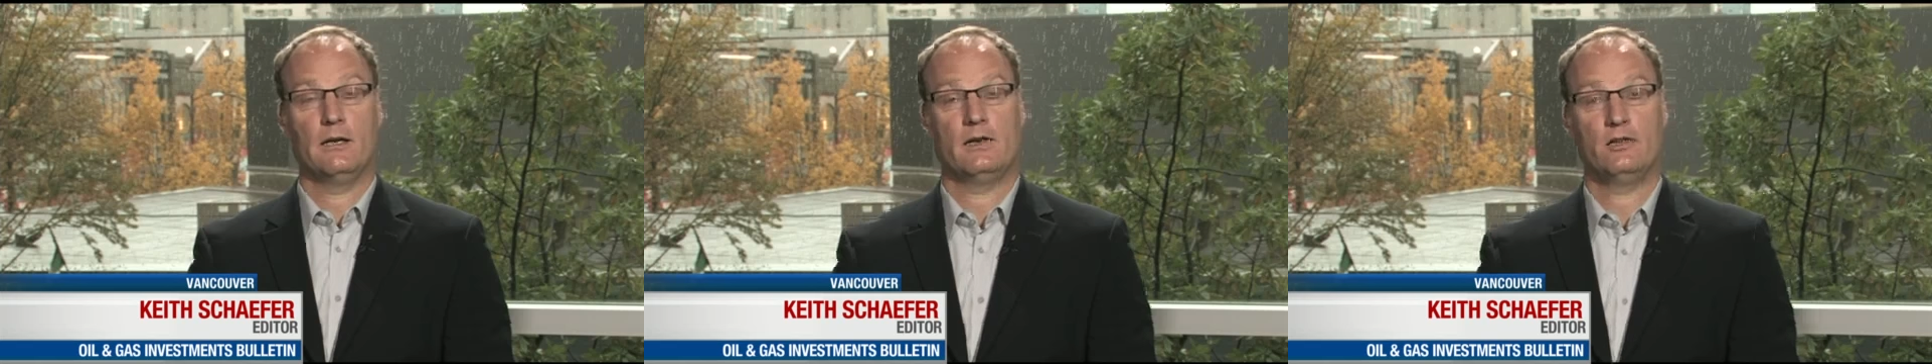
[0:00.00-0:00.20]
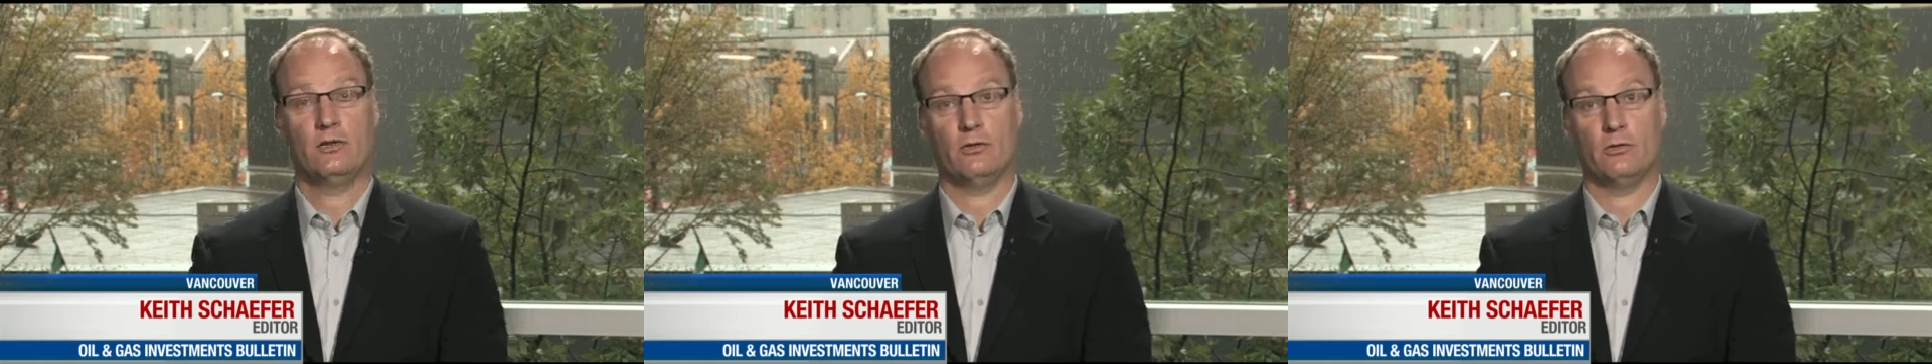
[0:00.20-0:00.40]

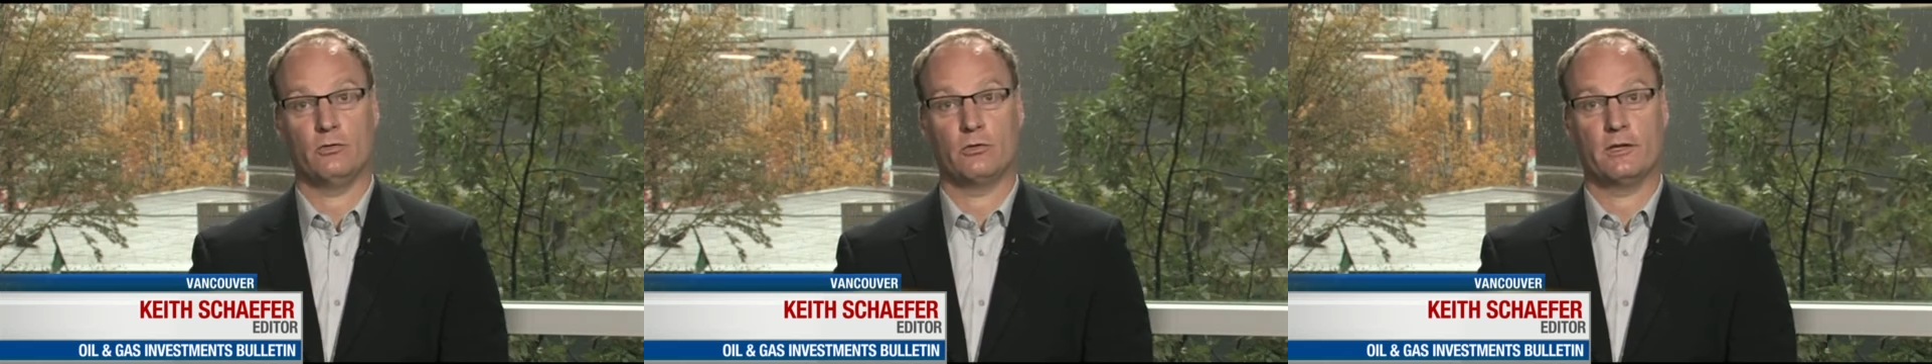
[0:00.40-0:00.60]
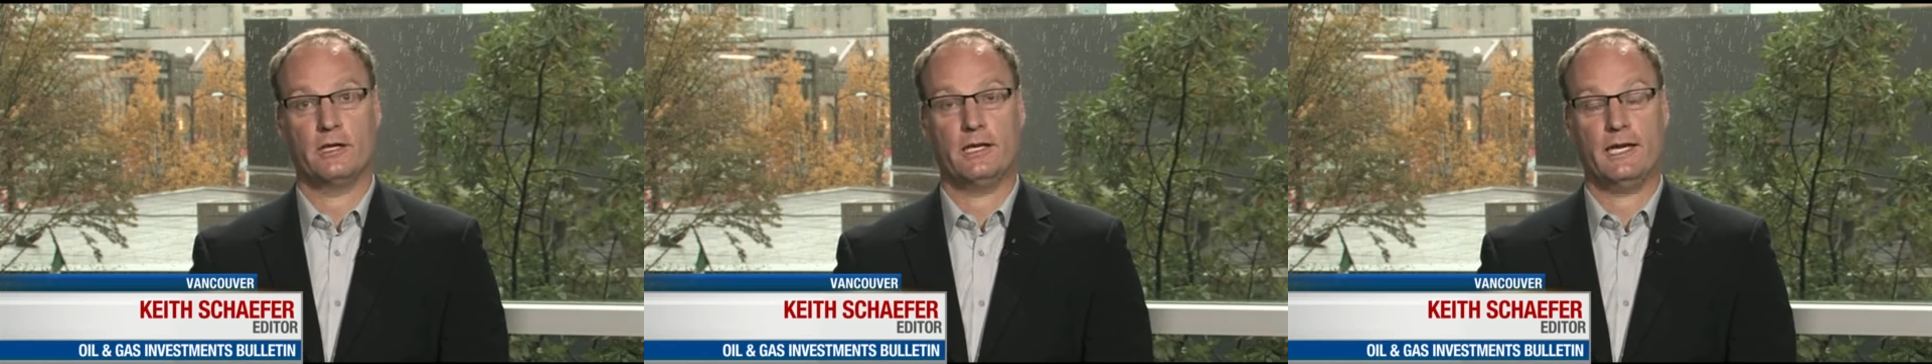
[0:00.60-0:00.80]

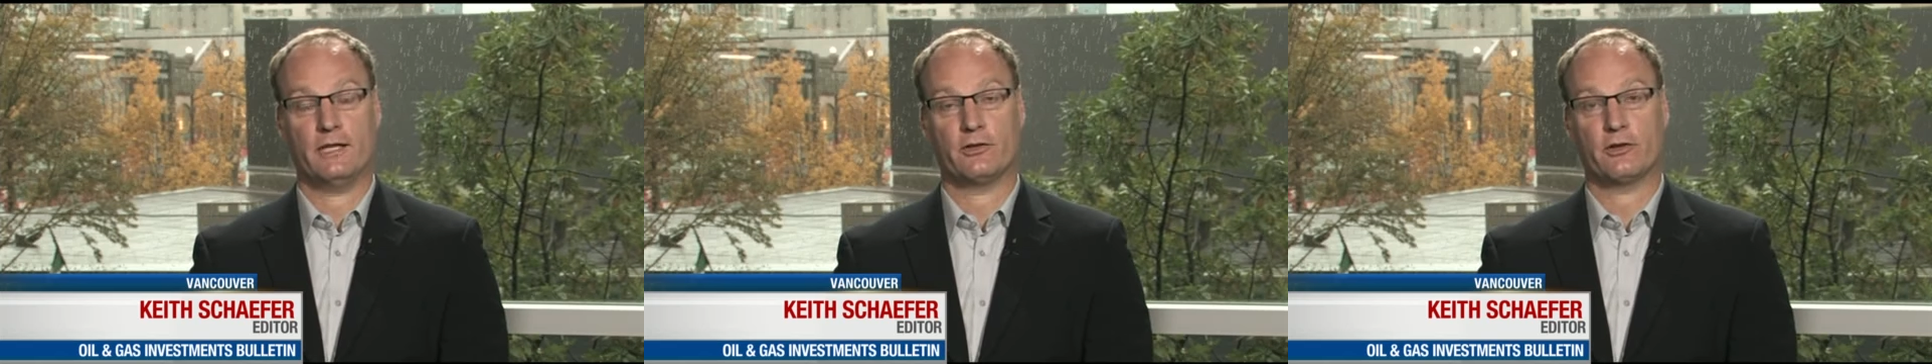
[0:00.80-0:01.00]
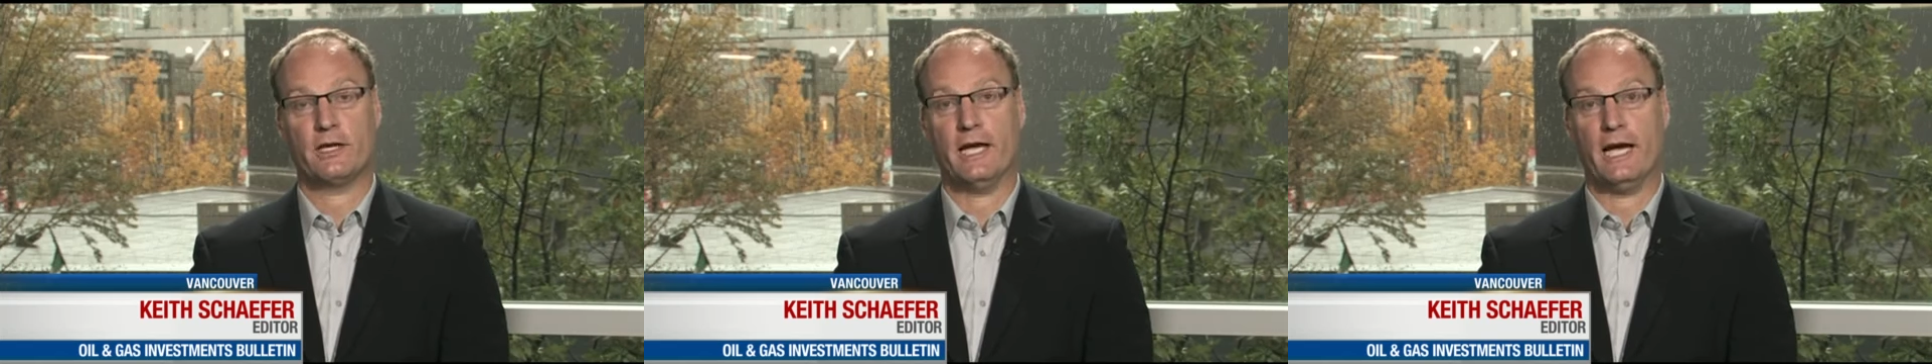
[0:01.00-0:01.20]
to
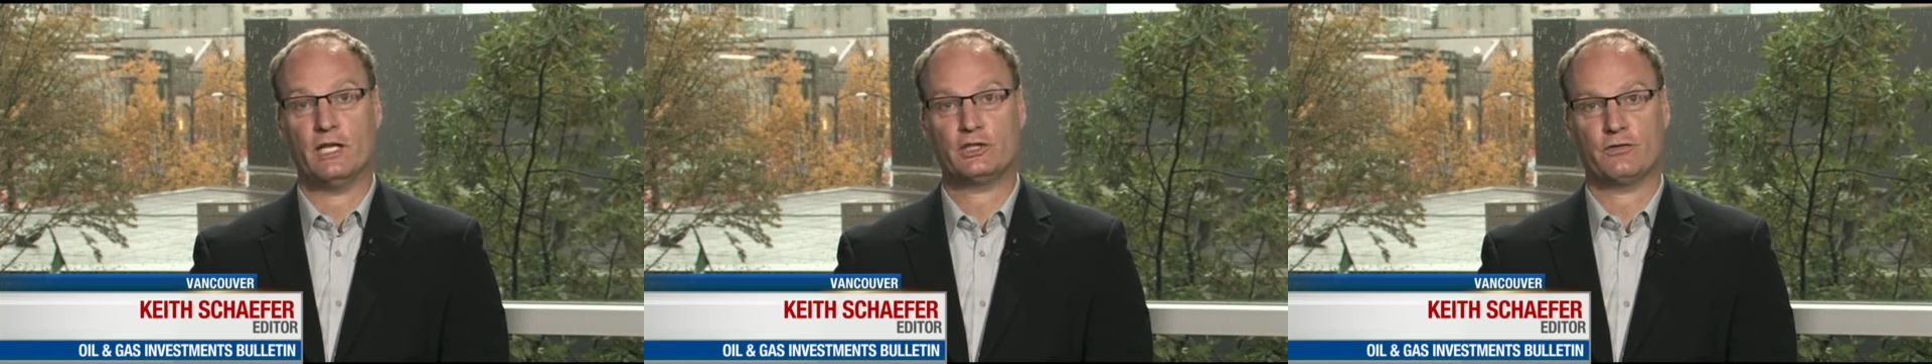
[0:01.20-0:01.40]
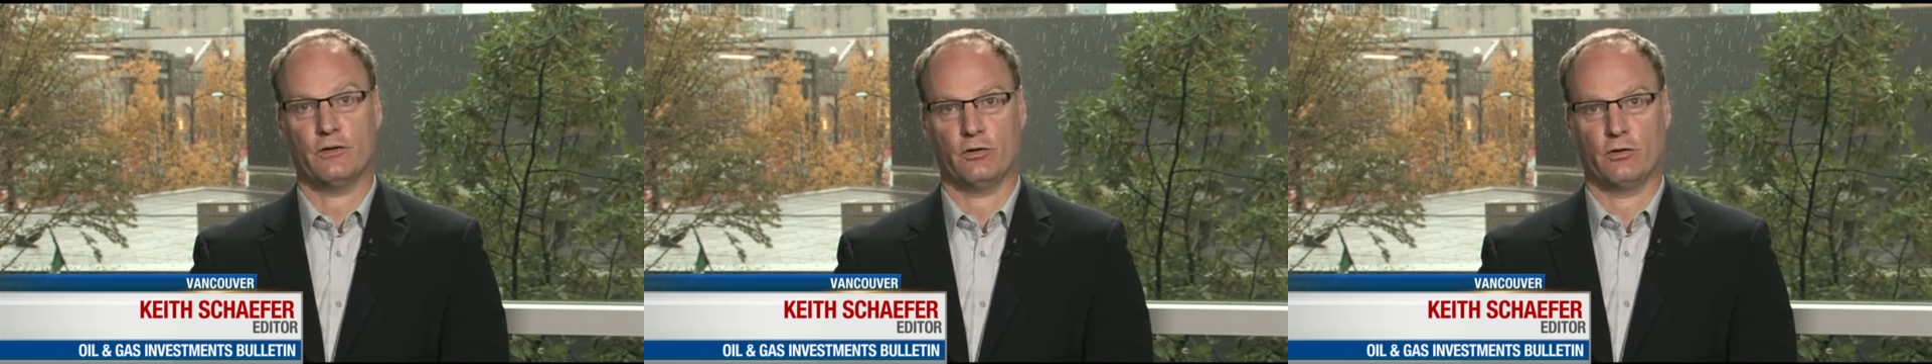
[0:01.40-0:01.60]
get their
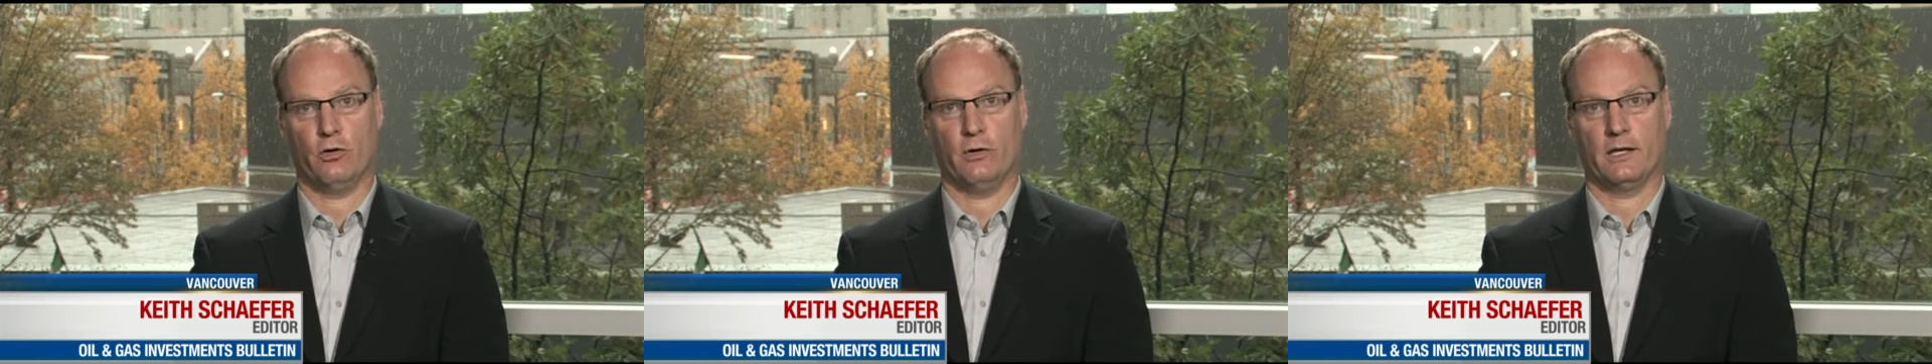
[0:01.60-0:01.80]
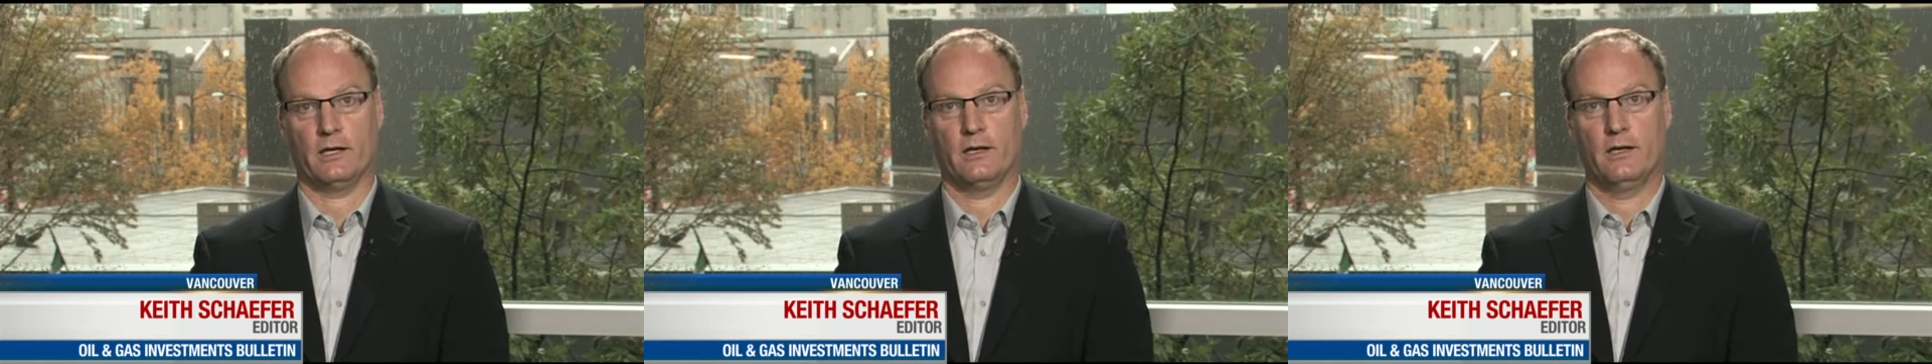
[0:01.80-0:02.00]
cash flow
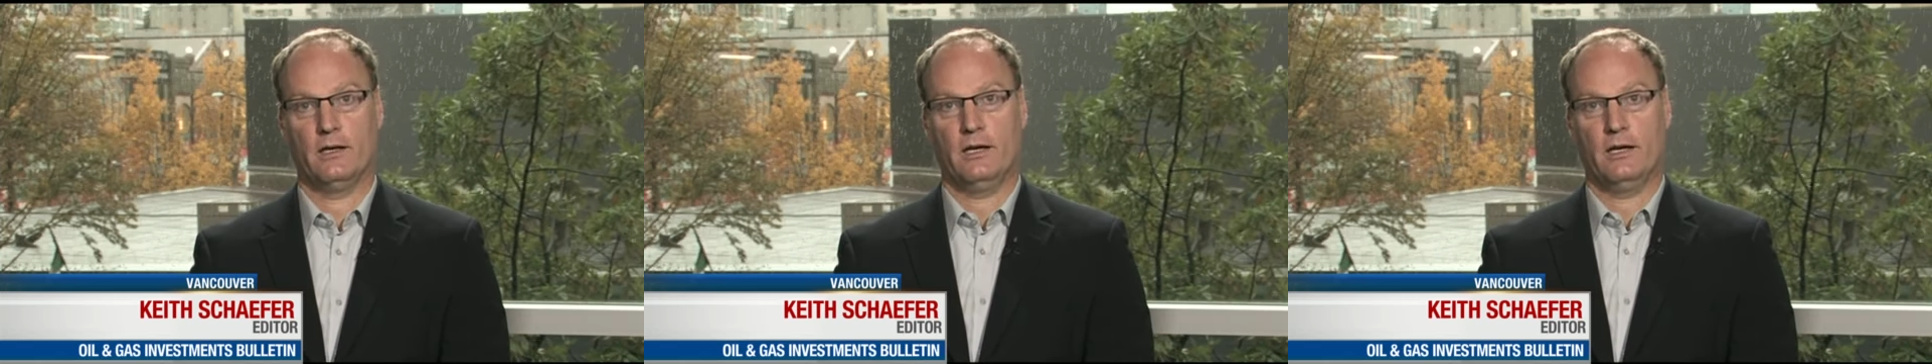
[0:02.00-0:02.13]
going.